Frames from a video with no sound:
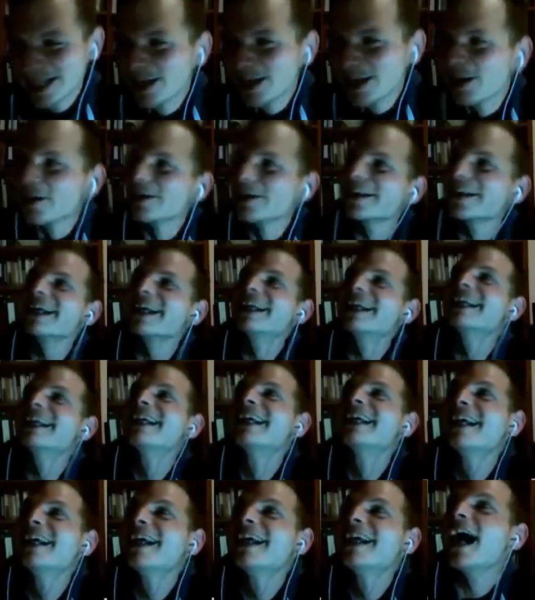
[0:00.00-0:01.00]
Okay,
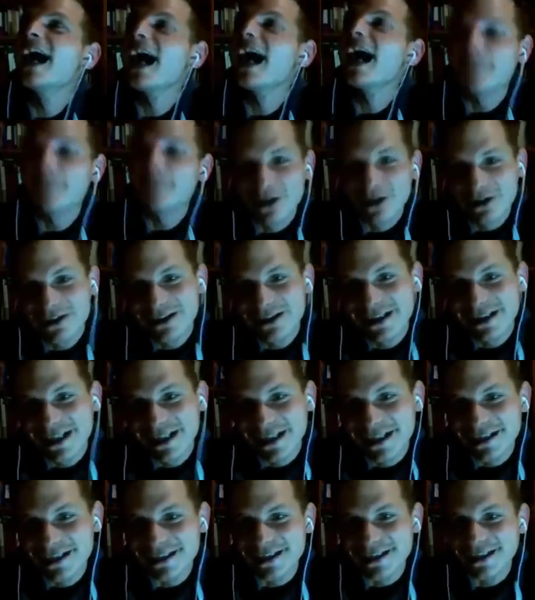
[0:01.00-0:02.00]
I'm a lucky guy.
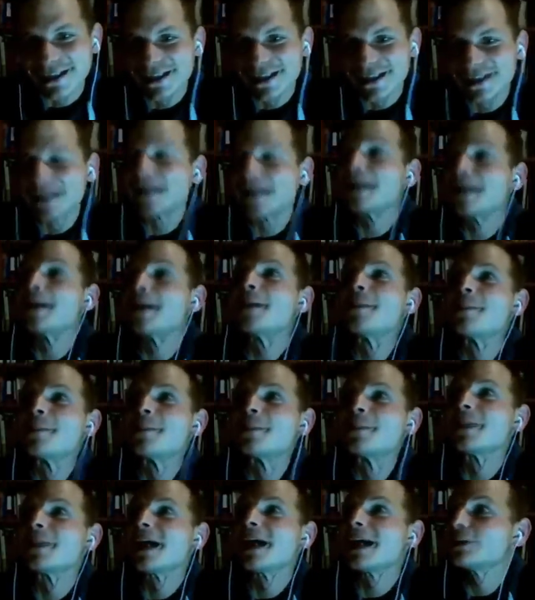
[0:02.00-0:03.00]

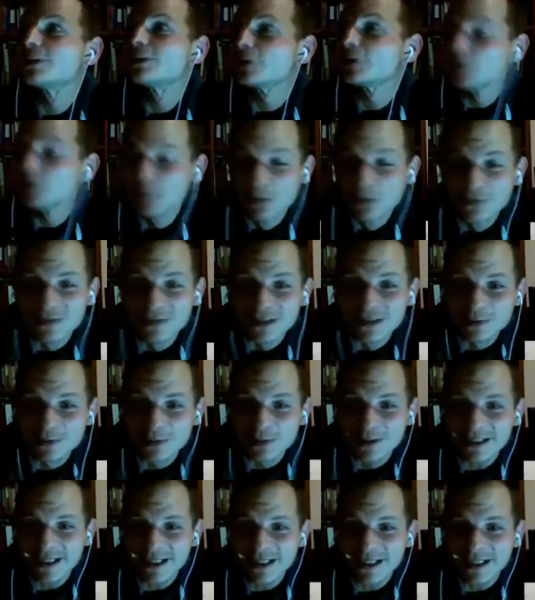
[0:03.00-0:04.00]
I just moved into a
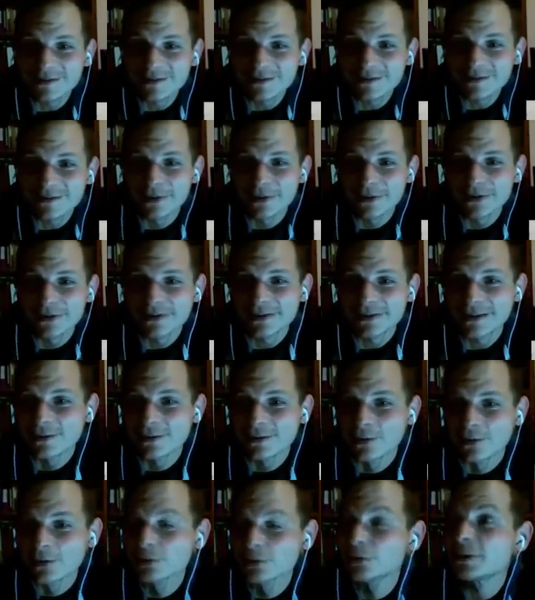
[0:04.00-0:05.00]
castle, but they don't
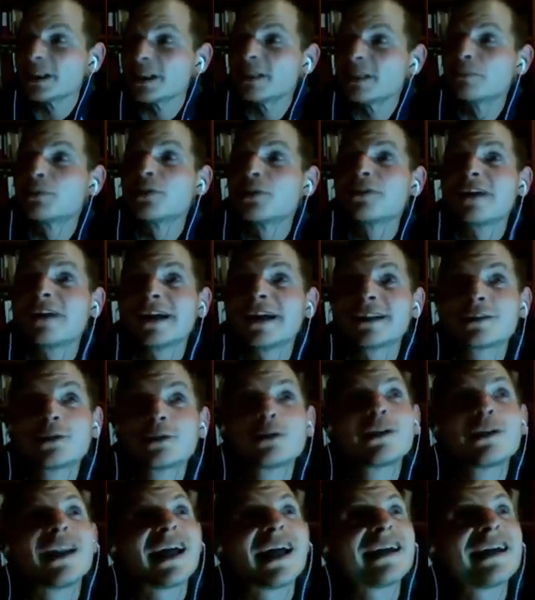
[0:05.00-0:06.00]
really provide good
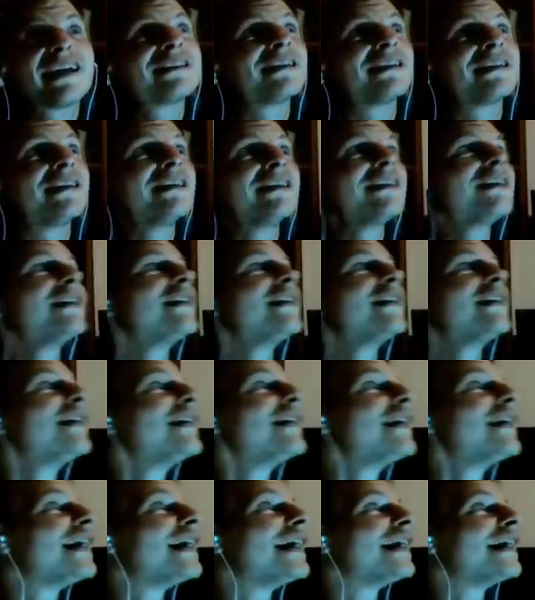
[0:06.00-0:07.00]
lighting,
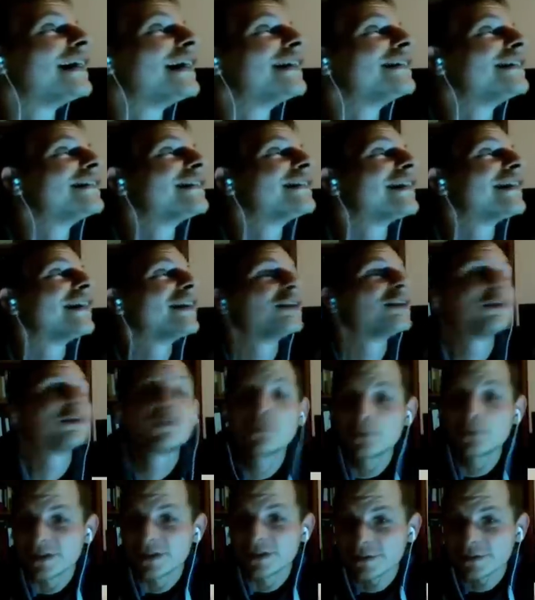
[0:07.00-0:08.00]
and the food
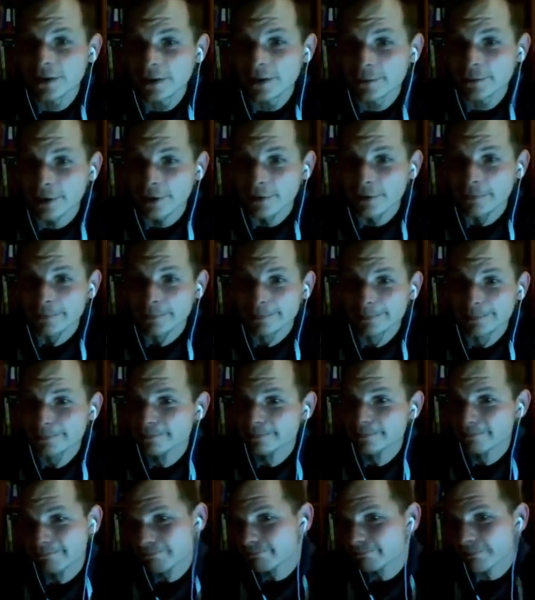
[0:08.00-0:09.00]
is terrible.
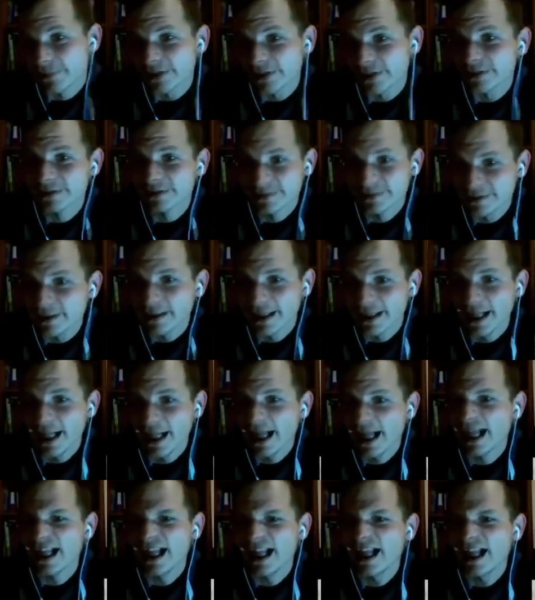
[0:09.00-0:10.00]
But
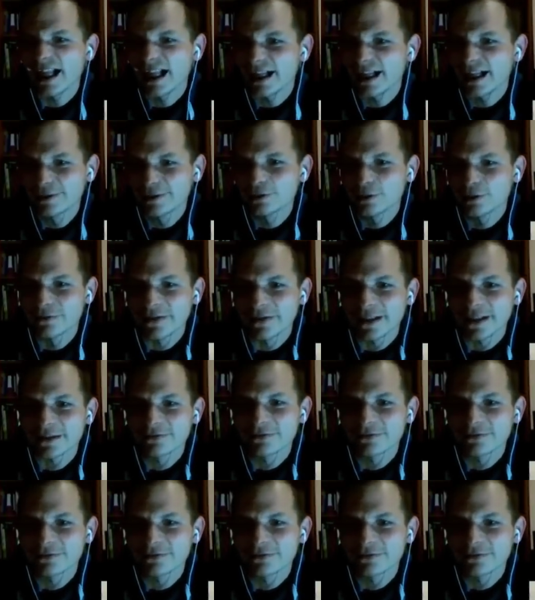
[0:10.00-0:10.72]
I'll survive.